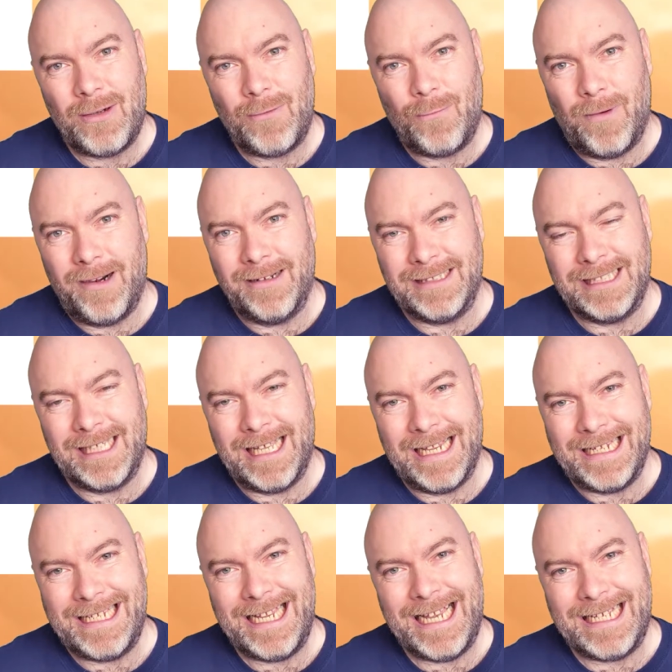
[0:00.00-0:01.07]
where it's
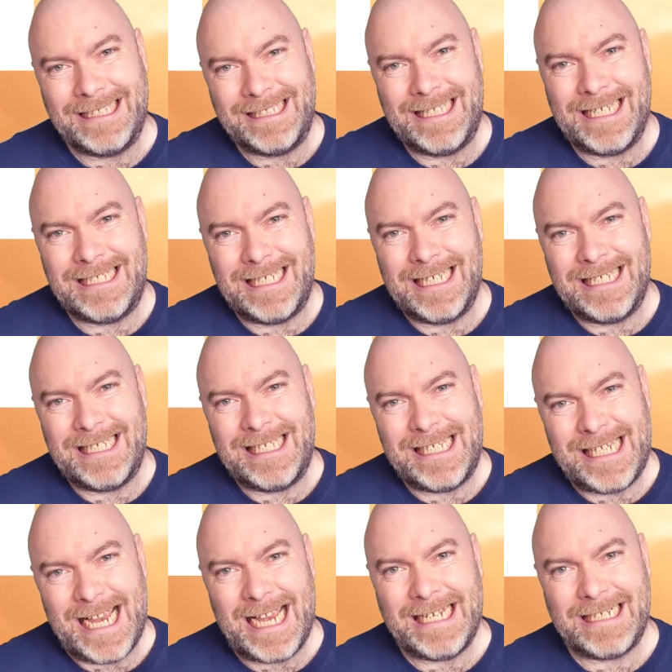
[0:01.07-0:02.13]
like, yes, this is
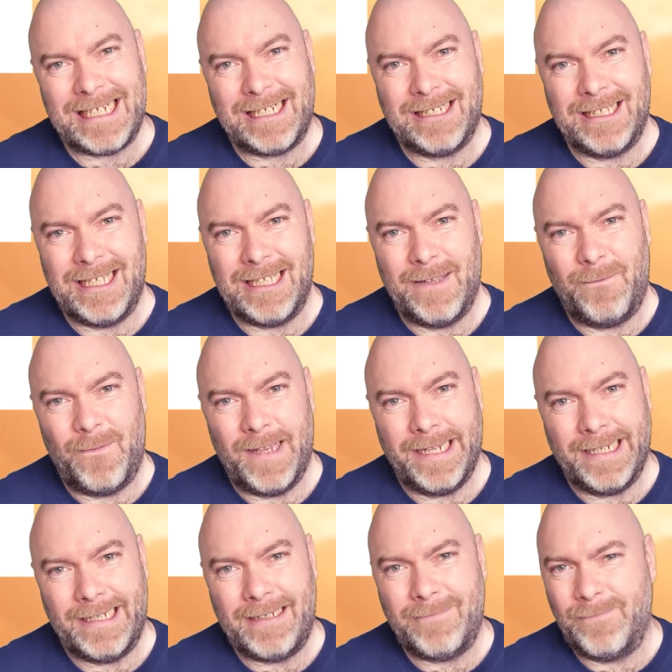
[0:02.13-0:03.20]
technically the
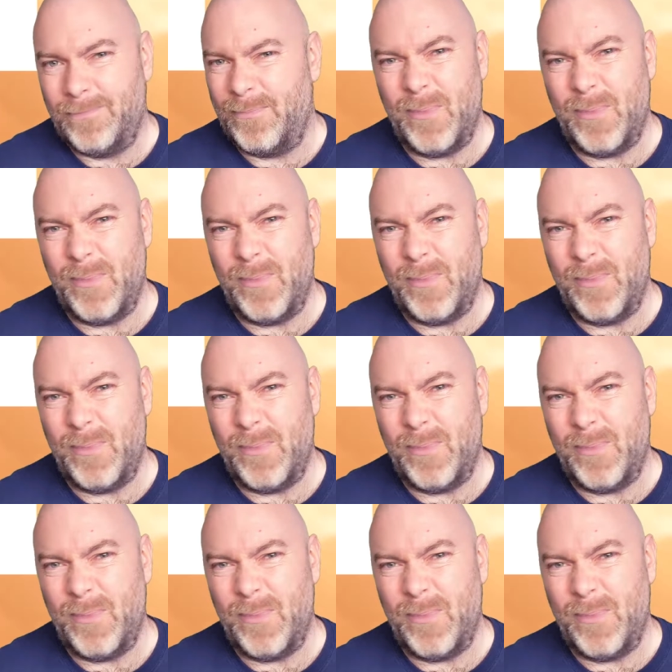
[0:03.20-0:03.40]
thing,